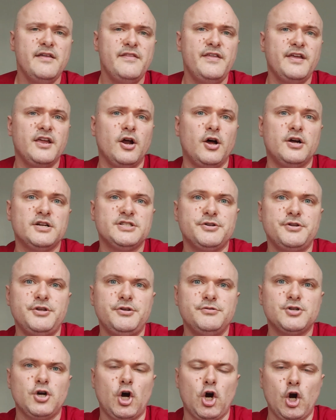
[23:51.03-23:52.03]
They can also
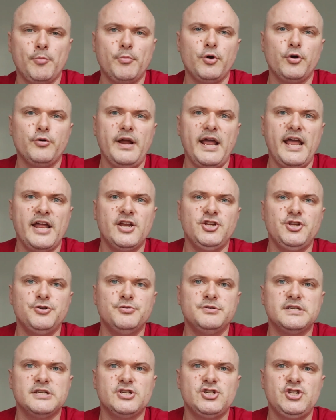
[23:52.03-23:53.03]
use armor and
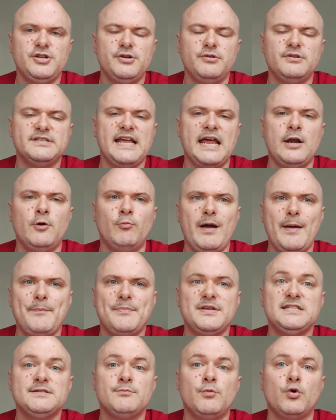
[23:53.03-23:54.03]
use shields and
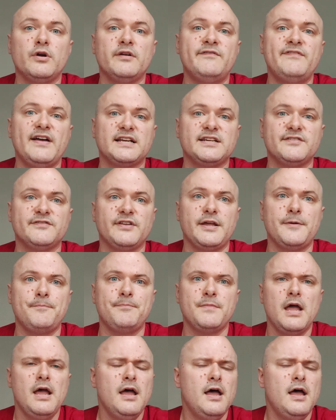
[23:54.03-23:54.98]
weapons more effectively.